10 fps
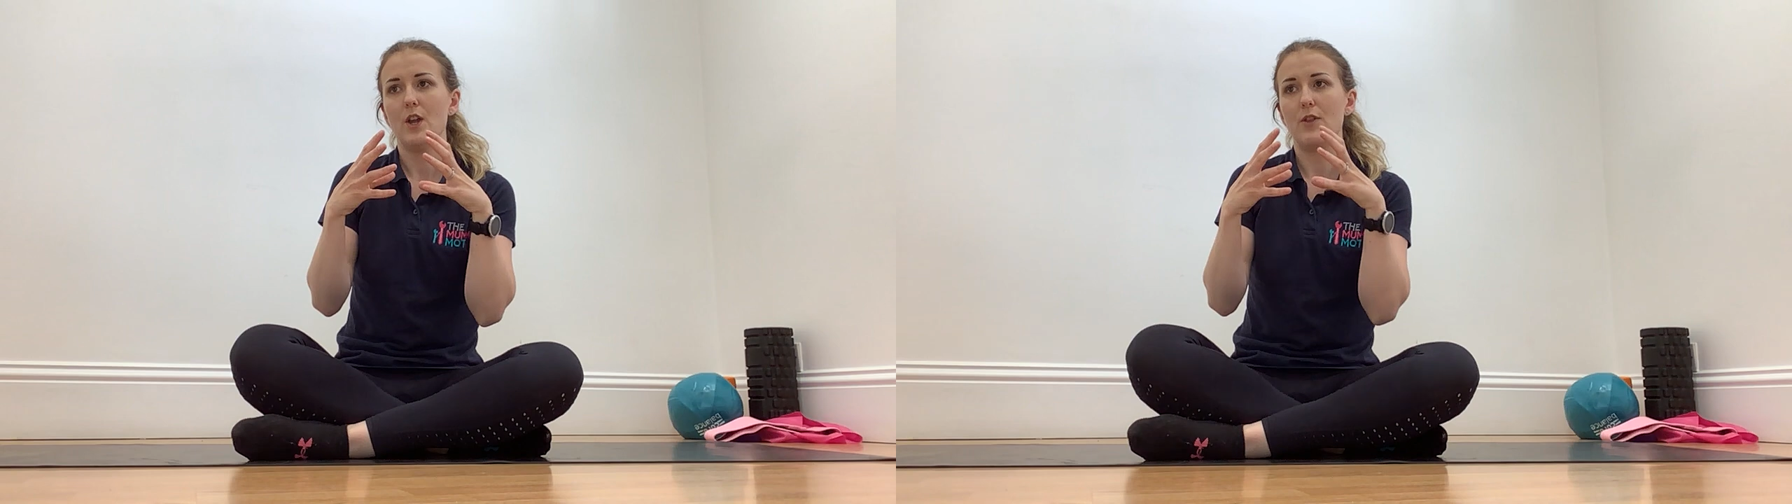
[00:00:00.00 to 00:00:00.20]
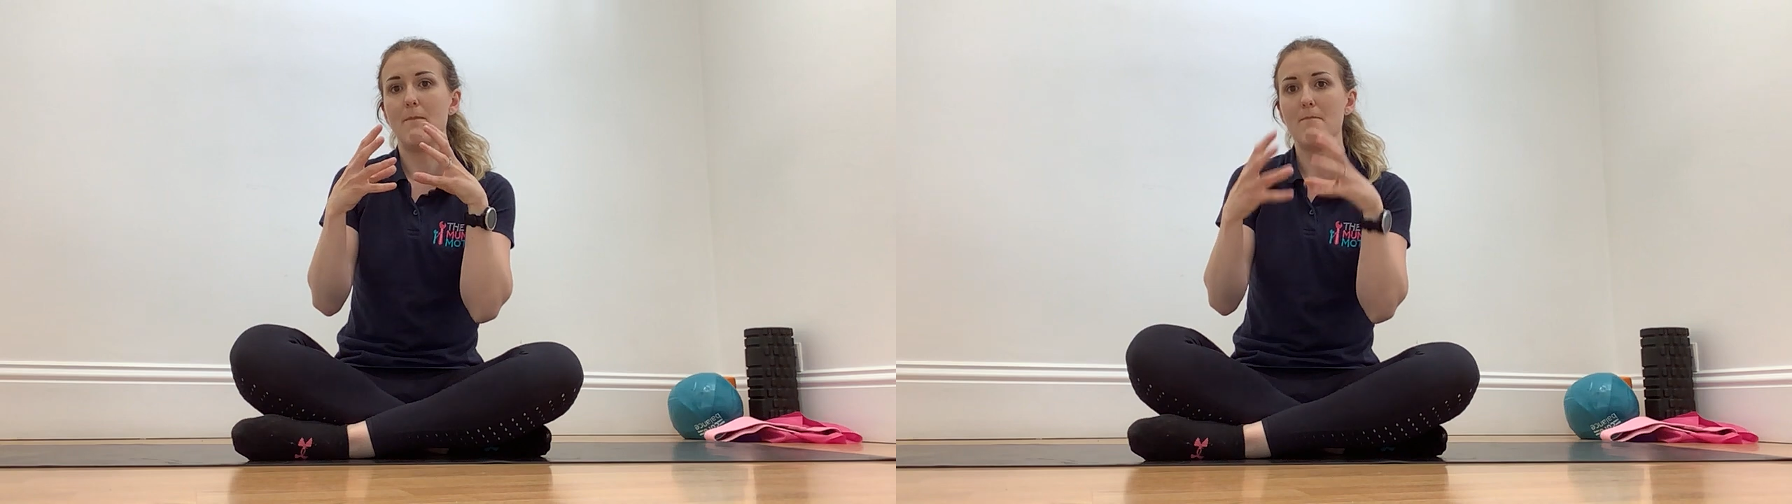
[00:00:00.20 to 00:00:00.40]

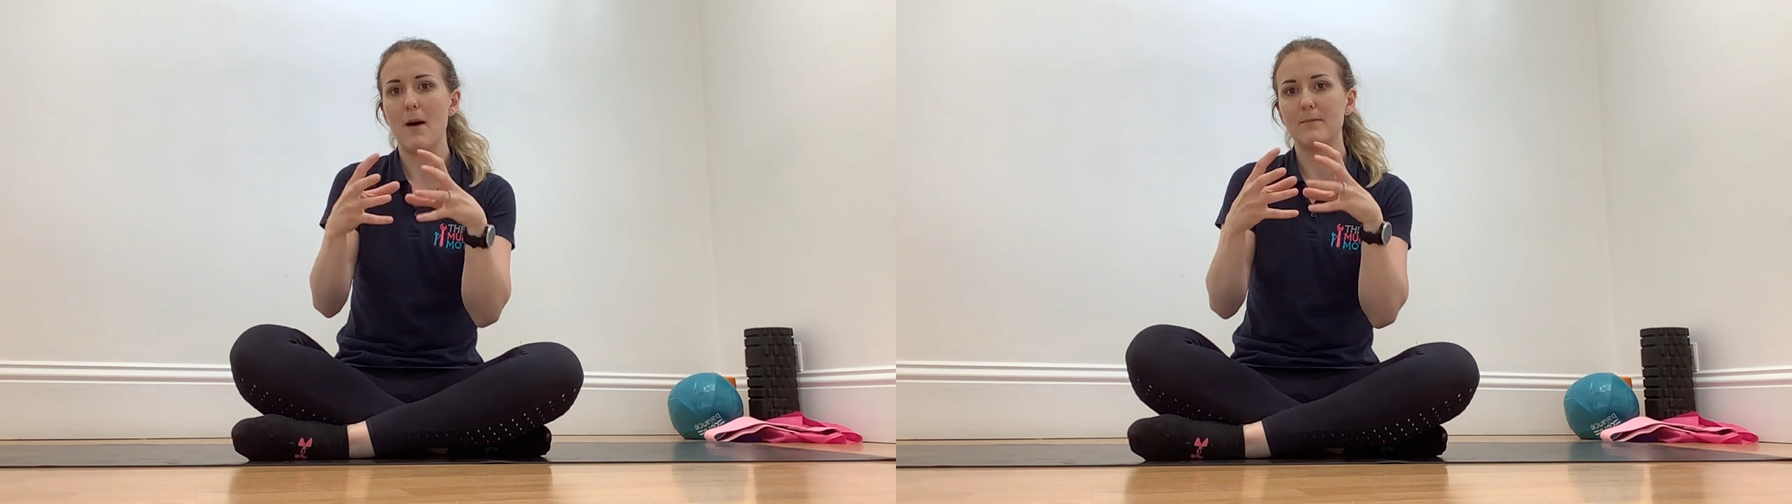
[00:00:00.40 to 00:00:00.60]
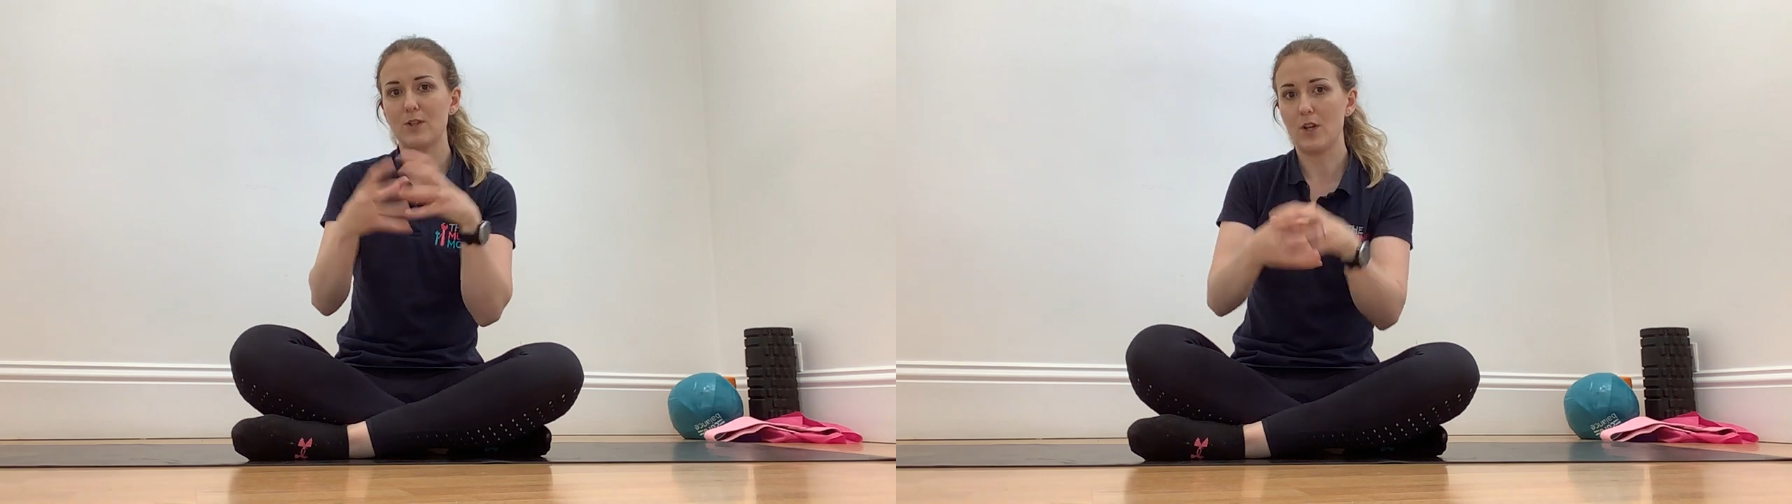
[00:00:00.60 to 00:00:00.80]
the
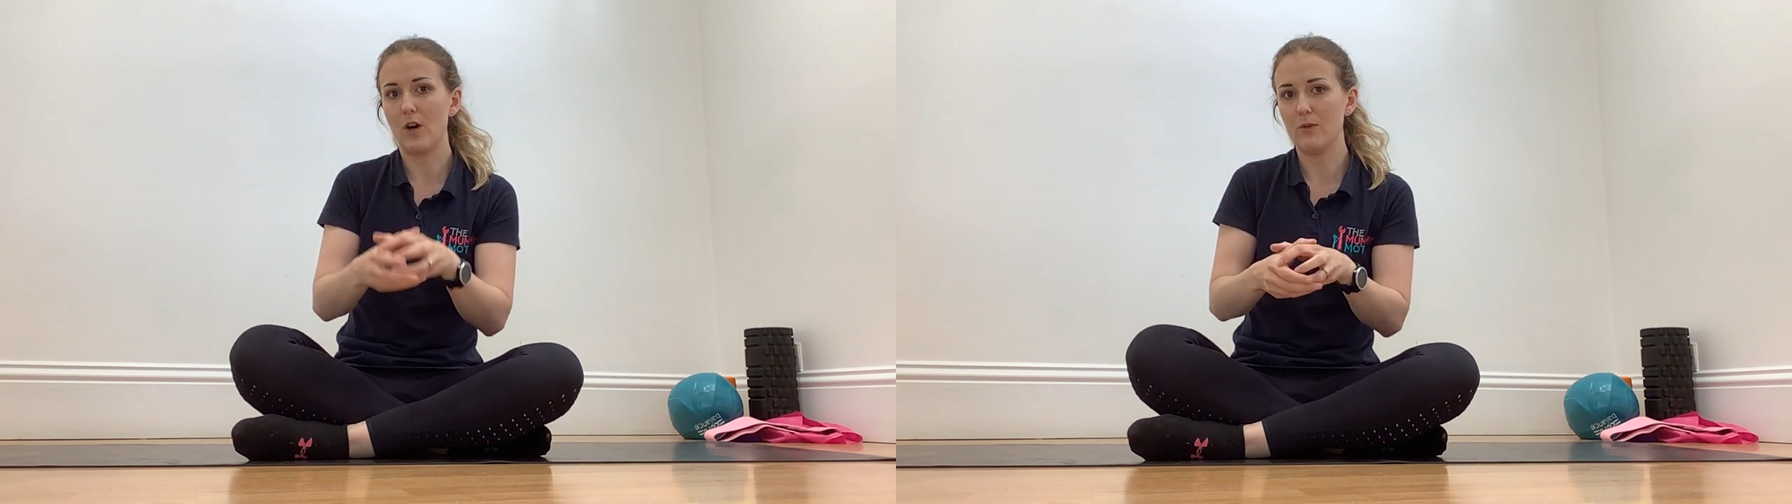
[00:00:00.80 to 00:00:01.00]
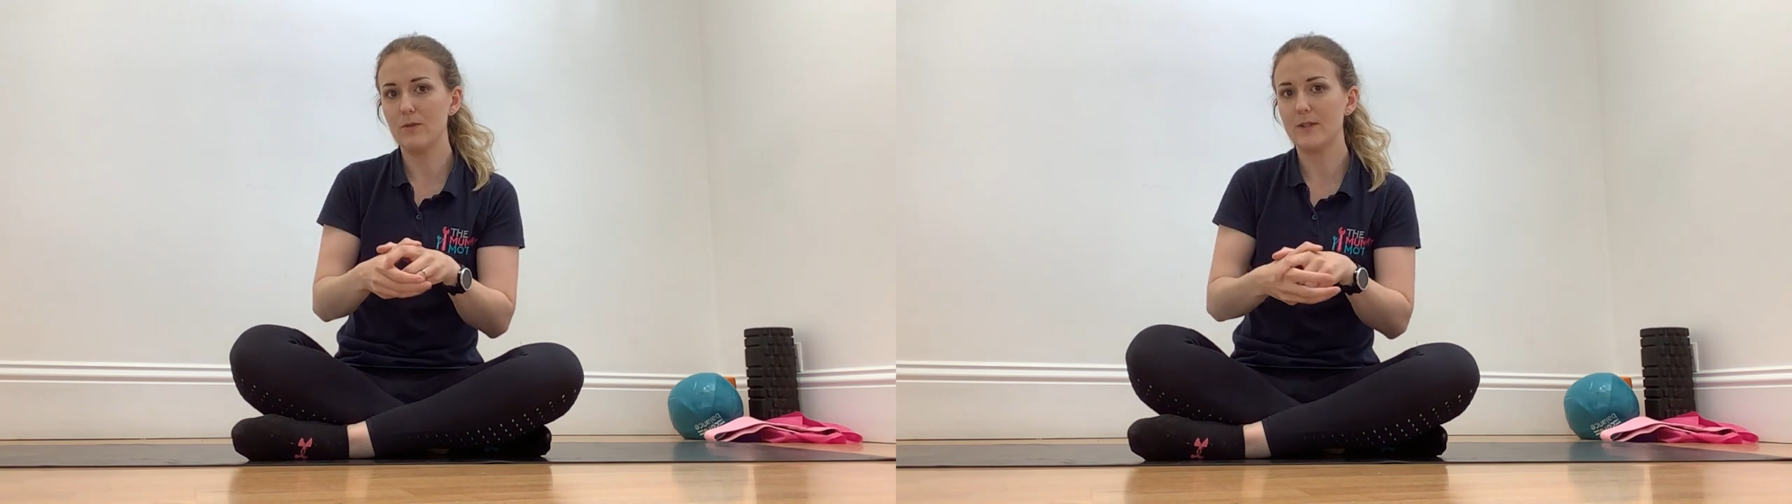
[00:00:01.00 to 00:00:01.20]
mum's
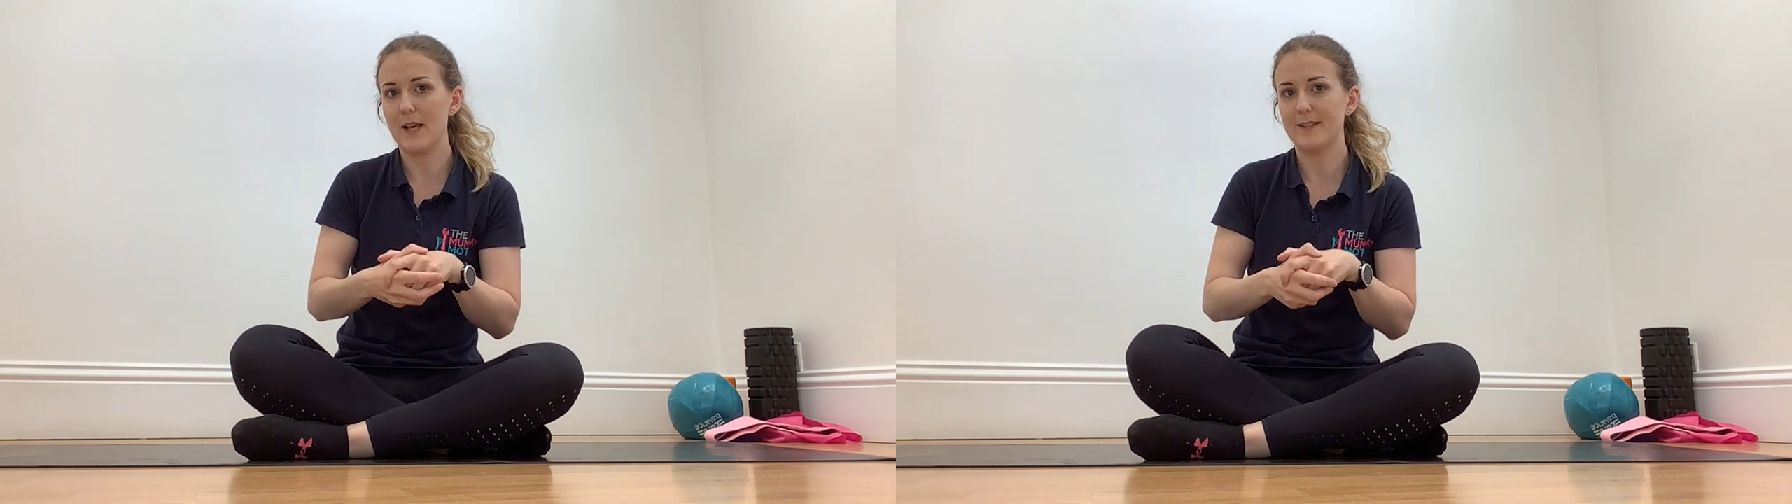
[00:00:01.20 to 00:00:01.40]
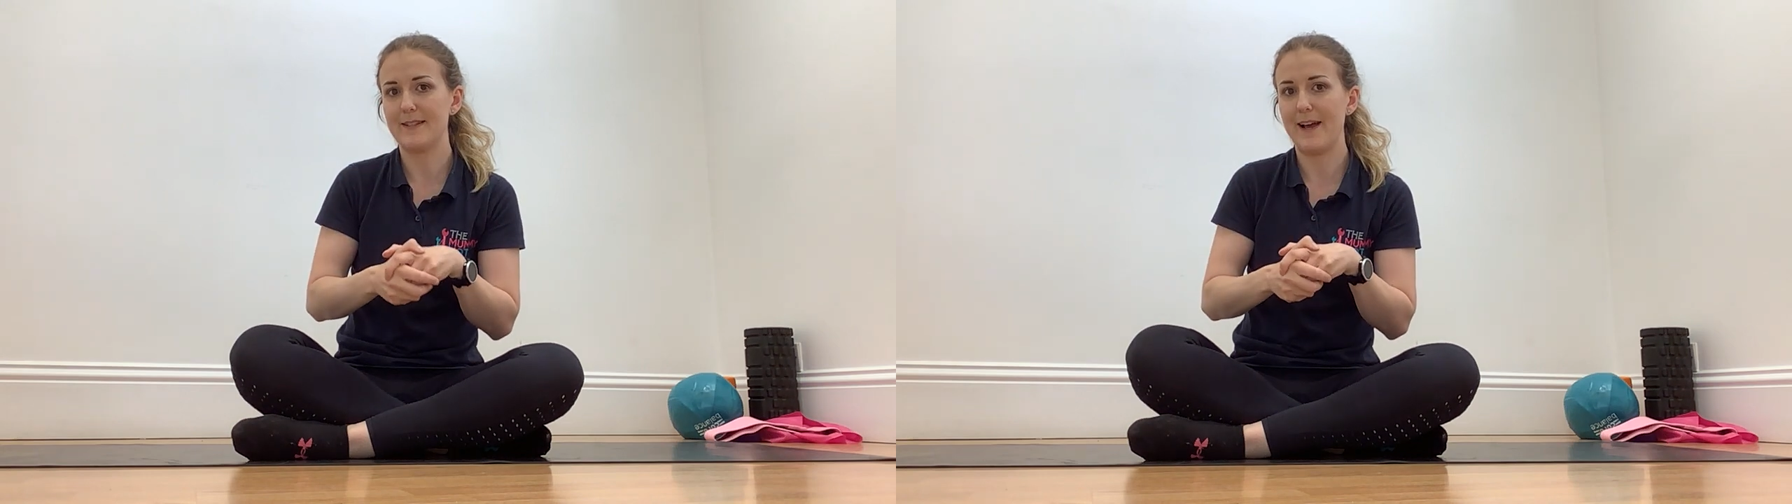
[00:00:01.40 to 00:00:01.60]
goals
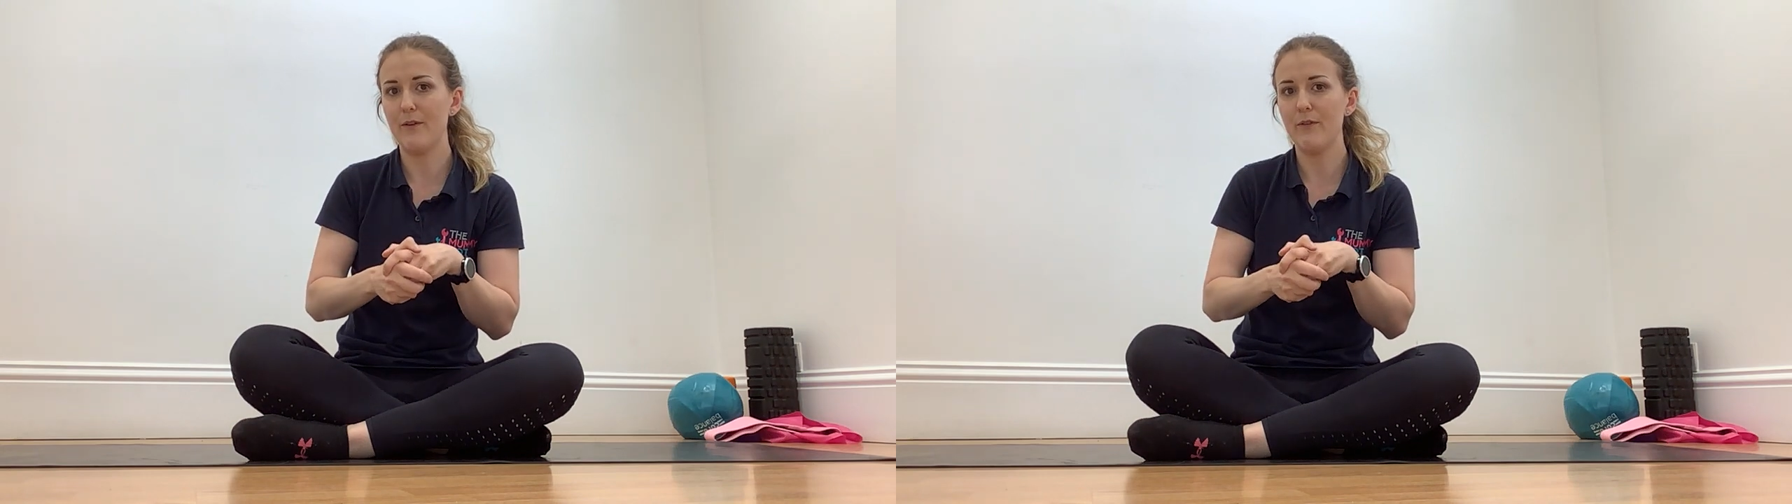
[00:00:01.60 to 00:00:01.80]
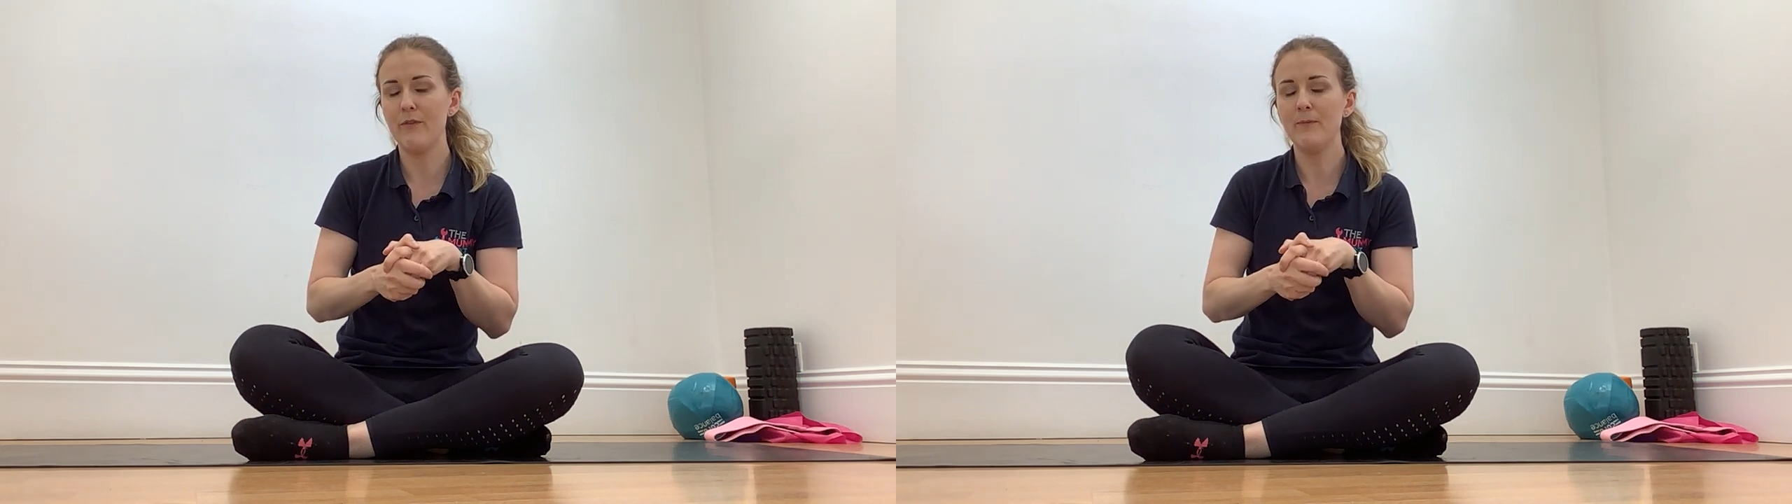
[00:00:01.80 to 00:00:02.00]

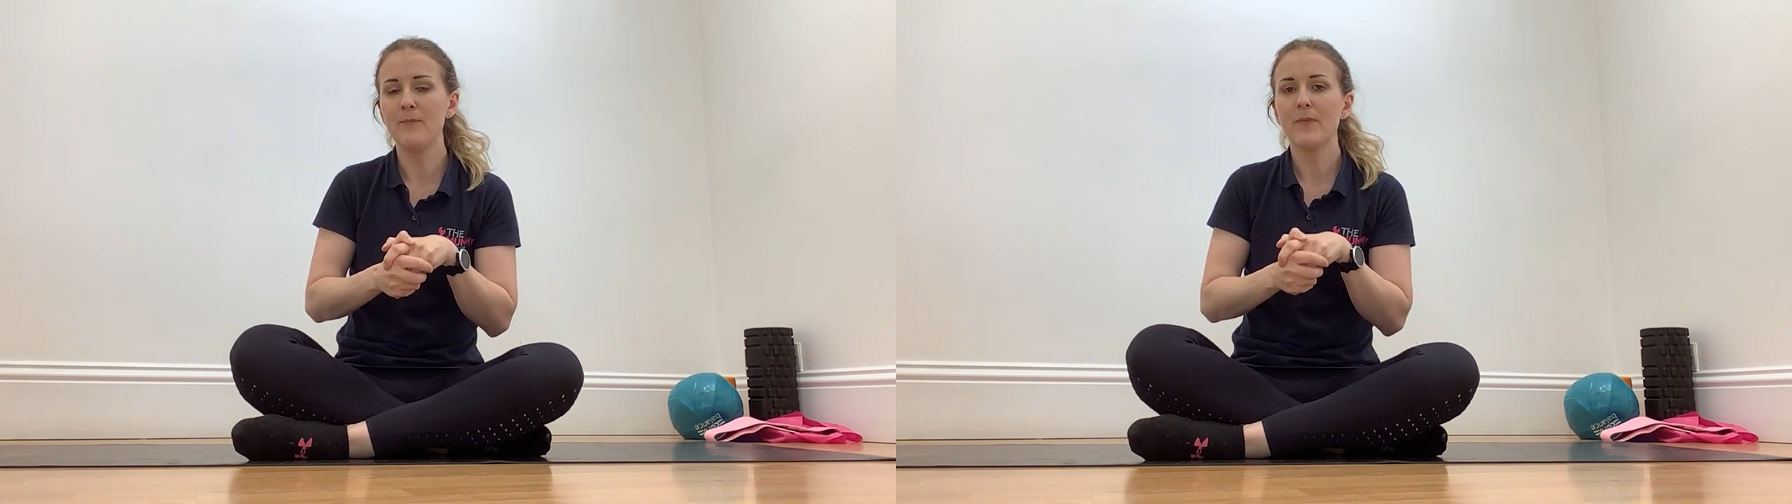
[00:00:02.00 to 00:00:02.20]
herself.